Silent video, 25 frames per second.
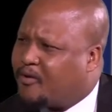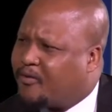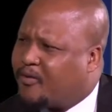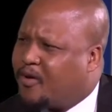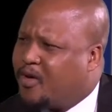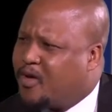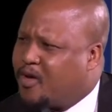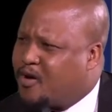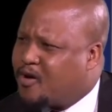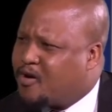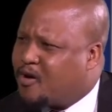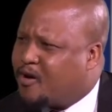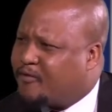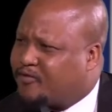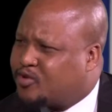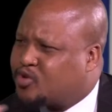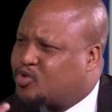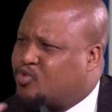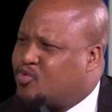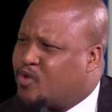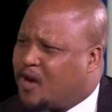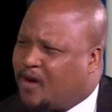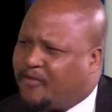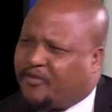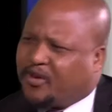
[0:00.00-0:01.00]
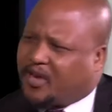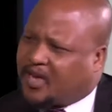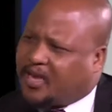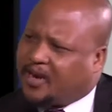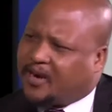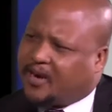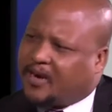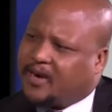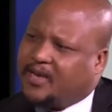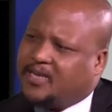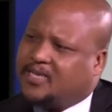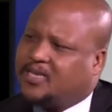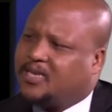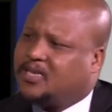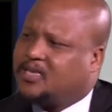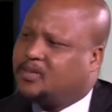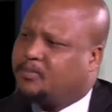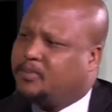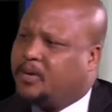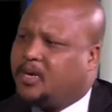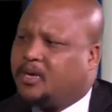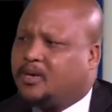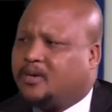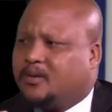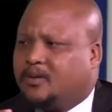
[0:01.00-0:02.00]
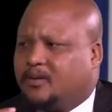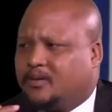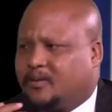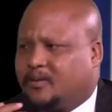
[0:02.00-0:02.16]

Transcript: of, of true African Renaissance back?